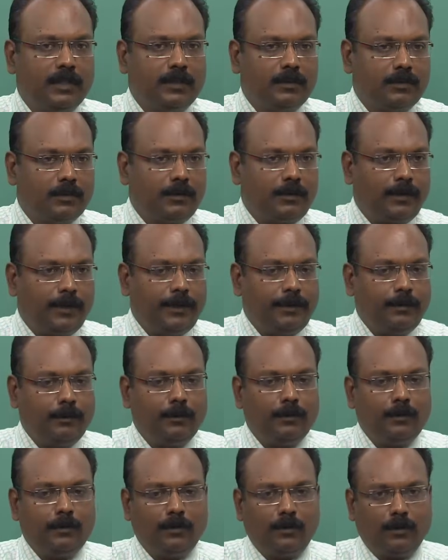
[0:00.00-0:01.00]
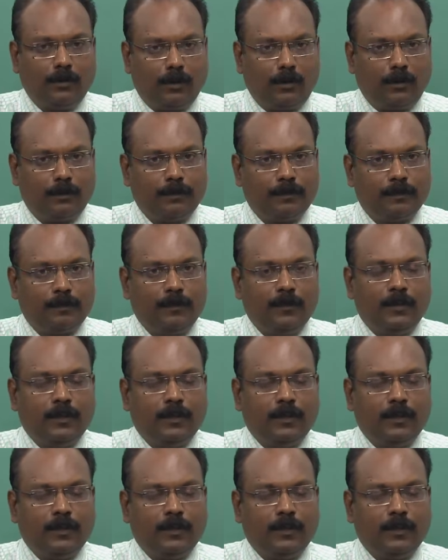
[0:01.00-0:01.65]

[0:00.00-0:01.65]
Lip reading: So try to look calm.